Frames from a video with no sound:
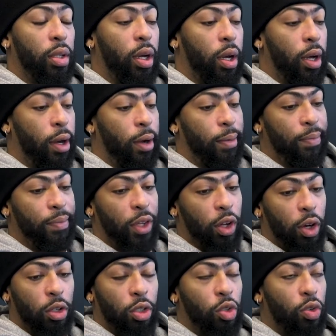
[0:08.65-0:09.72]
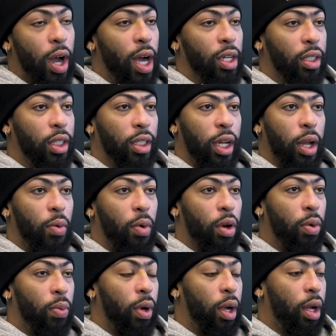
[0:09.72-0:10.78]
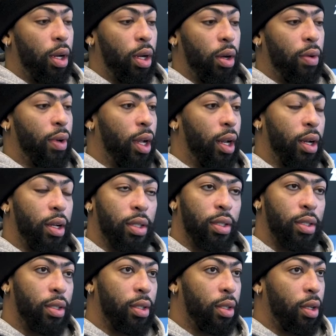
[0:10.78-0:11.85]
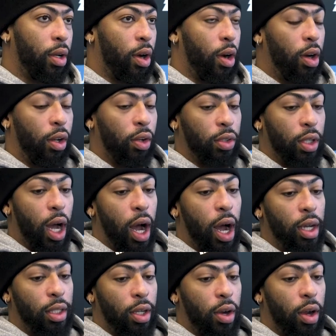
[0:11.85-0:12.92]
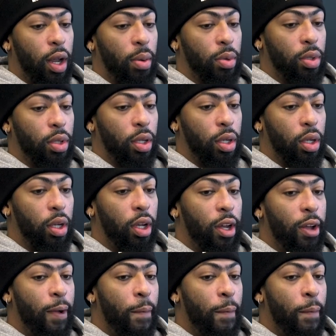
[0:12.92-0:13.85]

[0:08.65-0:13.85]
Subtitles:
You know, those two guys, listen, they want to win. You know, Dennis, you know, all those guys are able to